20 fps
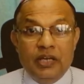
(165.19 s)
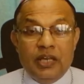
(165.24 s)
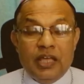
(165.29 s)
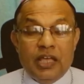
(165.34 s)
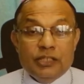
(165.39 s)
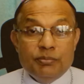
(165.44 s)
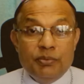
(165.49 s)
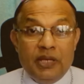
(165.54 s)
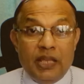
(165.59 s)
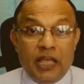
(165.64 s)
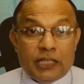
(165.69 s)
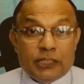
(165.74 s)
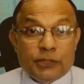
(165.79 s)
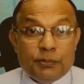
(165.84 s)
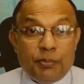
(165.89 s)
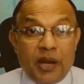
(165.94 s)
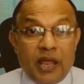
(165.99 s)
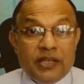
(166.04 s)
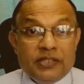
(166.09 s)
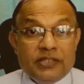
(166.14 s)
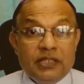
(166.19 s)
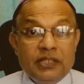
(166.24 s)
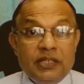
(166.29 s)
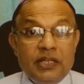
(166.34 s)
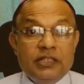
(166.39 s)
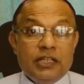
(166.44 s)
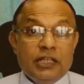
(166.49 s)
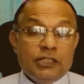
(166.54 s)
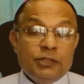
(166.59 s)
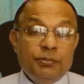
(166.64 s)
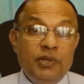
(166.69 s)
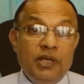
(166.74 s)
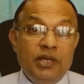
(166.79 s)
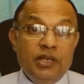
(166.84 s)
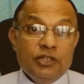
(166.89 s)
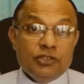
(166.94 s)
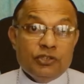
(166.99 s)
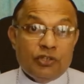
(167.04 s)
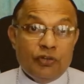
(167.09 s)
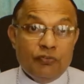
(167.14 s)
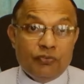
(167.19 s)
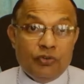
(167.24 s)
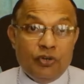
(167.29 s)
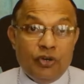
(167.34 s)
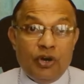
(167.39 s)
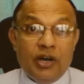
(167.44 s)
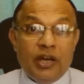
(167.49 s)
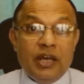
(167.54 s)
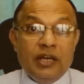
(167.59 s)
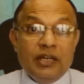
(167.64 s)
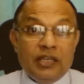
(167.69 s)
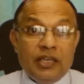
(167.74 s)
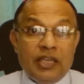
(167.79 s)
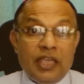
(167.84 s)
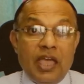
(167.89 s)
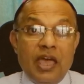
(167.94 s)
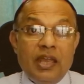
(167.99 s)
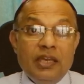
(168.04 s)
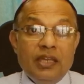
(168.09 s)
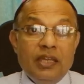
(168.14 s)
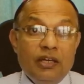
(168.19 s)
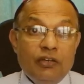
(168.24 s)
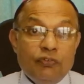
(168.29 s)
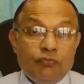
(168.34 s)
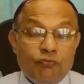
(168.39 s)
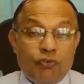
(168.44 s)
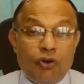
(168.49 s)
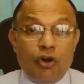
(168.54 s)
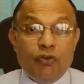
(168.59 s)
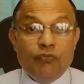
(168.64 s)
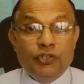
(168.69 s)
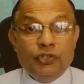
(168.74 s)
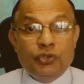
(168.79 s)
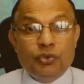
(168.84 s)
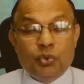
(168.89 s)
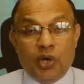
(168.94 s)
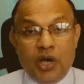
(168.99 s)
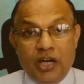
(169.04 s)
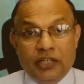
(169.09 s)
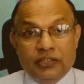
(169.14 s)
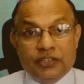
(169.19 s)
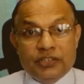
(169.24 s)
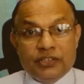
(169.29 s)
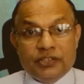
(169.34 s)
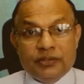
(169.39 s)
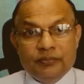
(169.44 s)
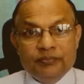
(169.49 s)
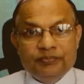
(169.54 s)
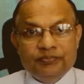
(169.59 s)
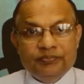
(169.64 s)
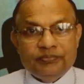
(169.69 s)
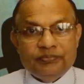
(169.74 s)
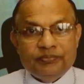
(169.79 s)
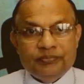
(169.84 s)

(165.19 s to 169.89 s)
It has been expressing its experience of God and carrying it forward to others.